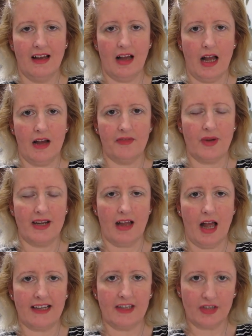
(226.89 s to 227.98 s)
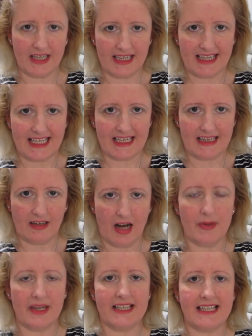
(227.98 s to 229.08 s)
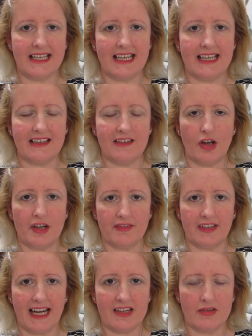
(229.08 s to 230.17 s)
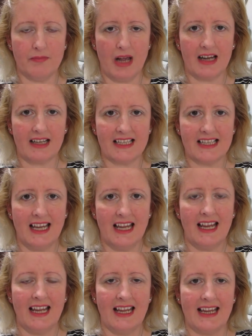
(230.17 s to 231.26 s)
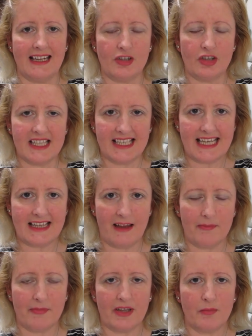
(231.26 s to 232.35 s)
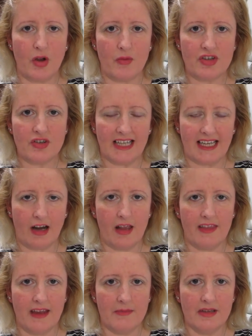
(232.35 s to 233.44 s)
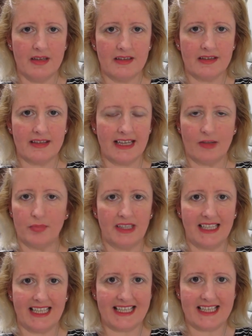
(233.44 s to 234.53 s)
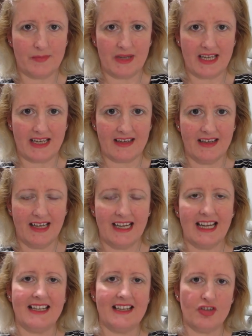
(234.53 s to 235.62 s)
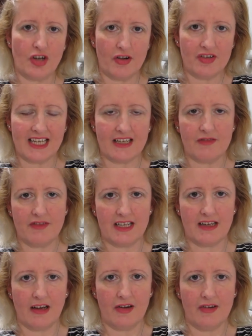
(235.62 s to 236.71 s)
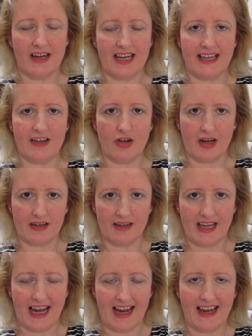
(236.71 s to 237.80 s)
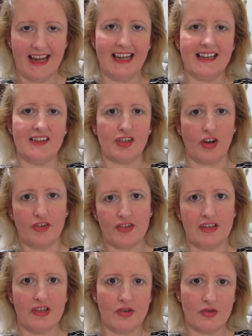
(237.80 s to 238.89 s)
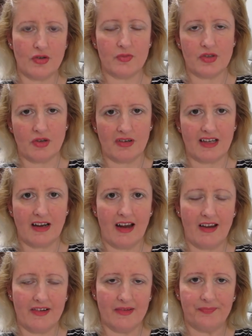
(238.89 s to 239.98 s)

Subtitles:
of when I look at the comments in the notification box, and you can see them, but the moment you click on them, they completely disappear. And then you go check your video and they're not on there. And then you go to the YouTube studio